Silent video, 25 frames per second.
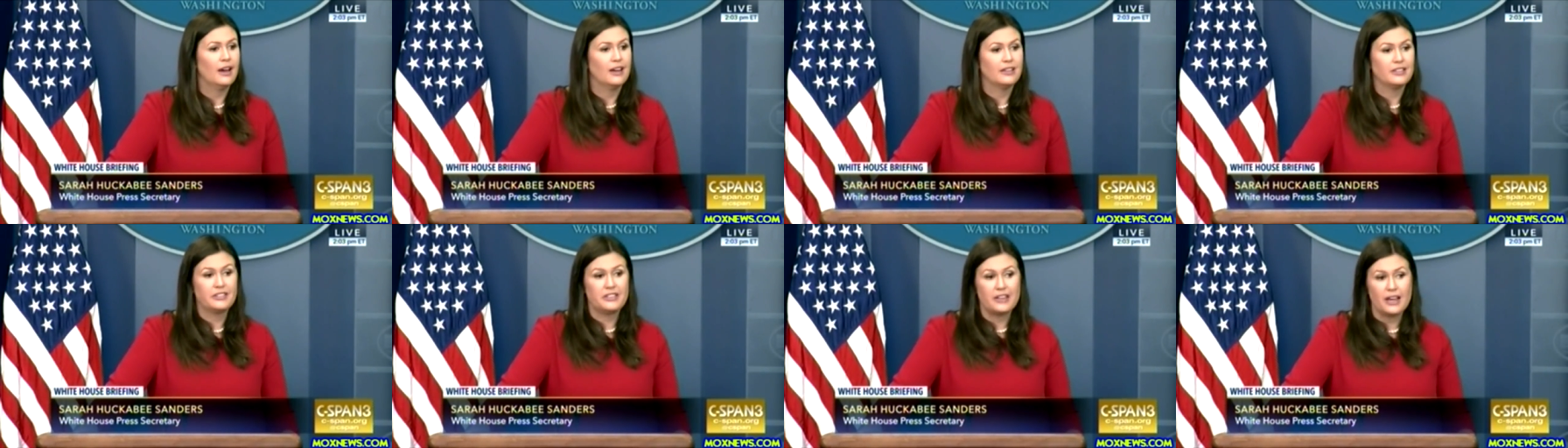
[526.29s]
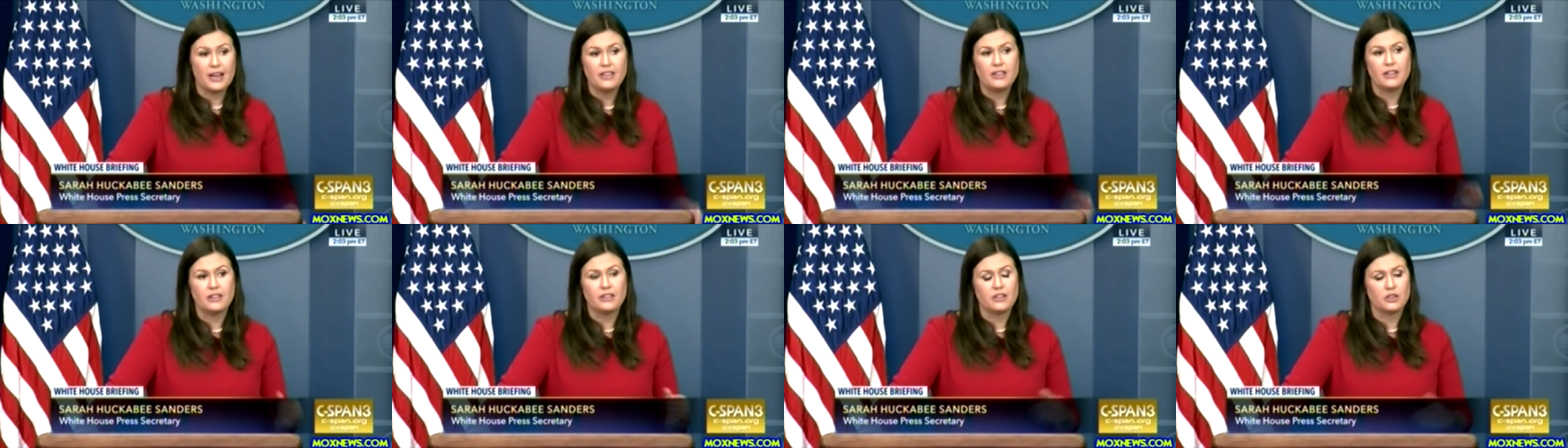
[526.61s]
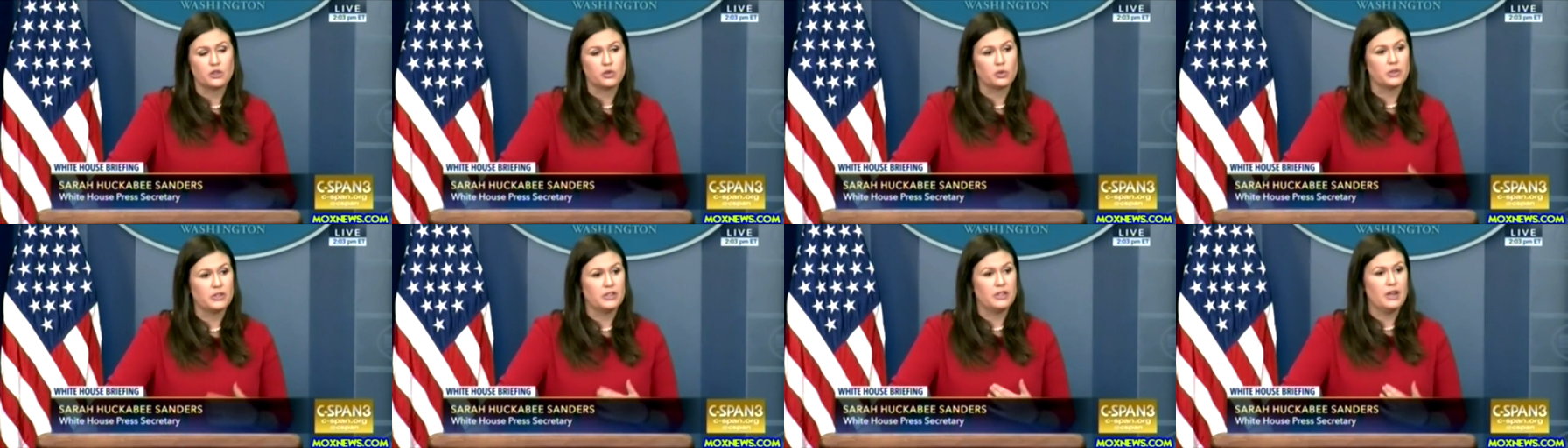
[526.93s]
said that
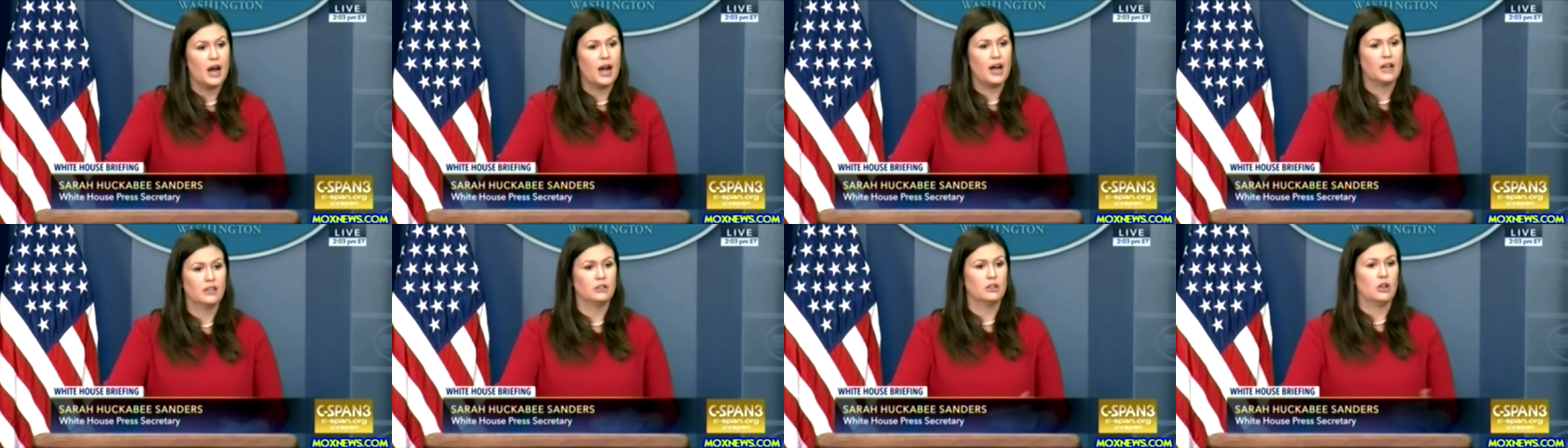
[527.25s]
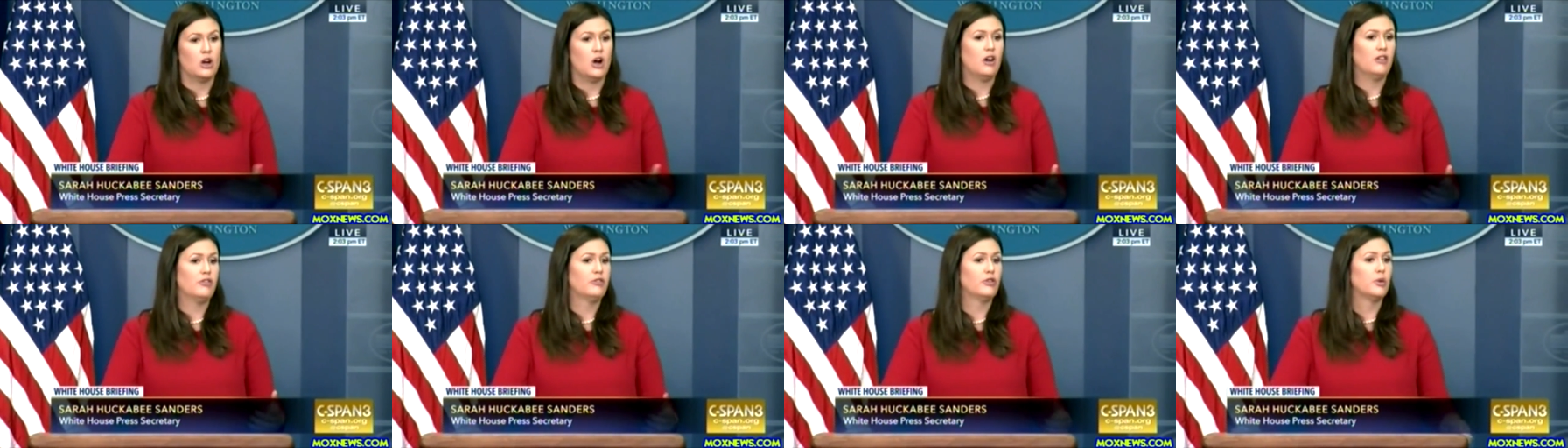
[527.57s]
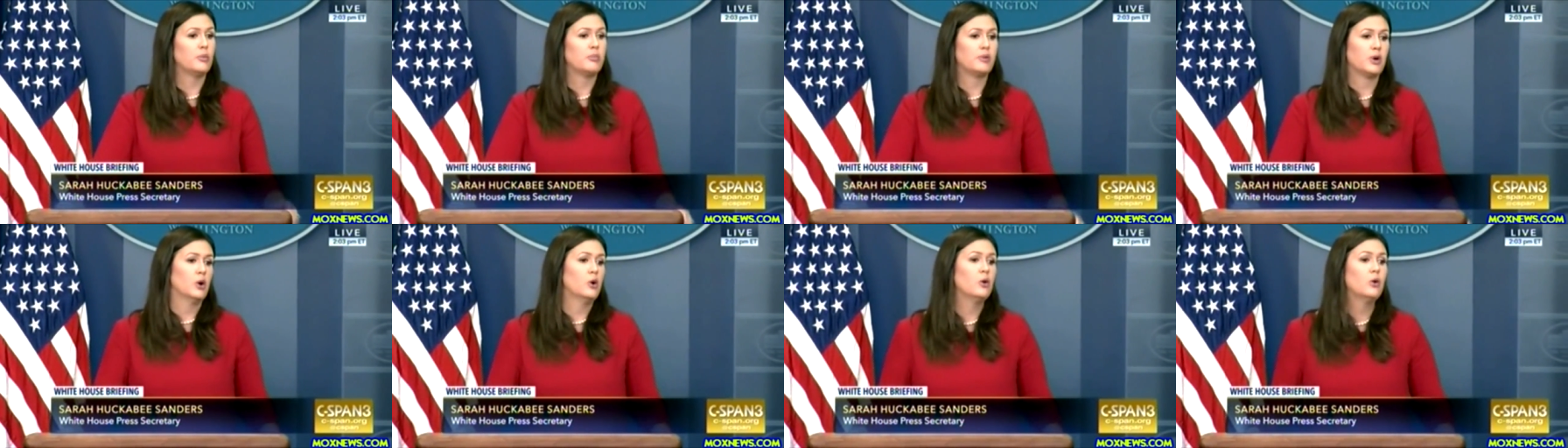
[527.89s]
this was not a
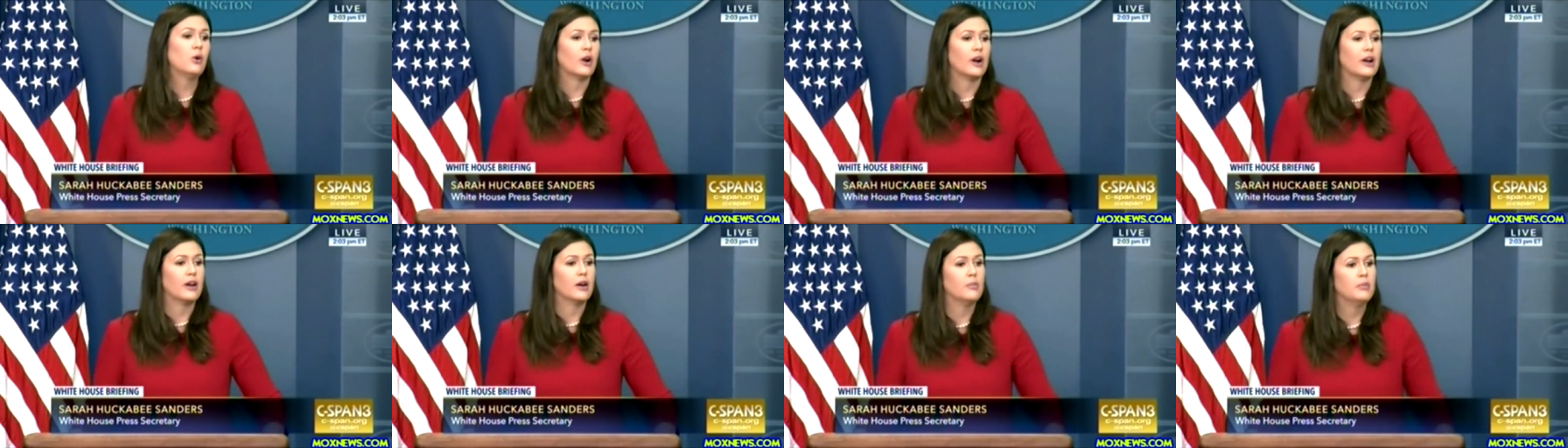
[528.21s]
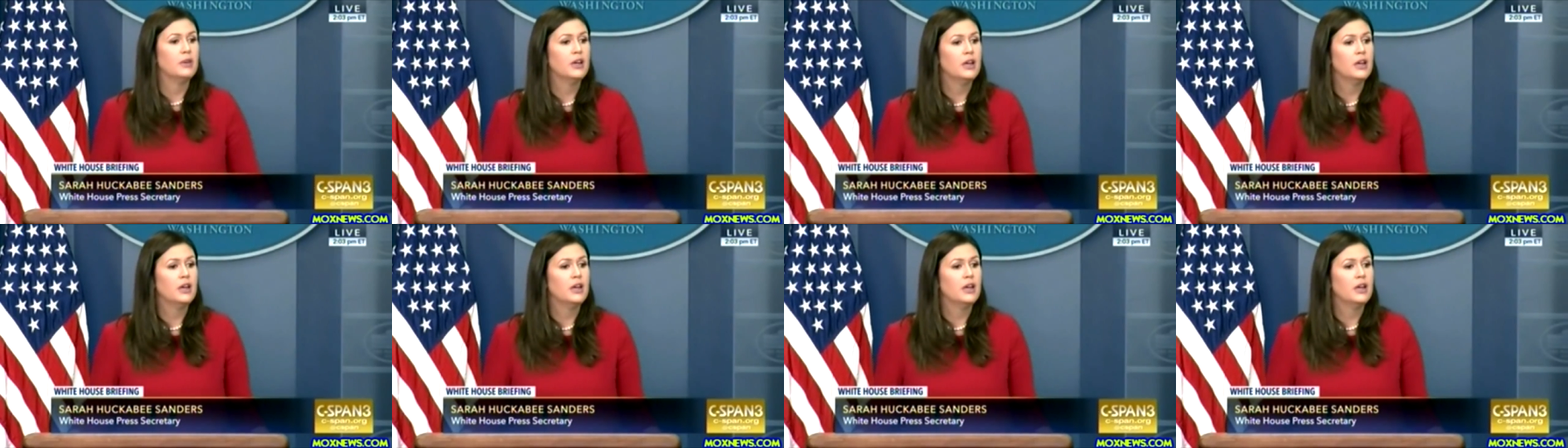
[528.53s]
lawful program.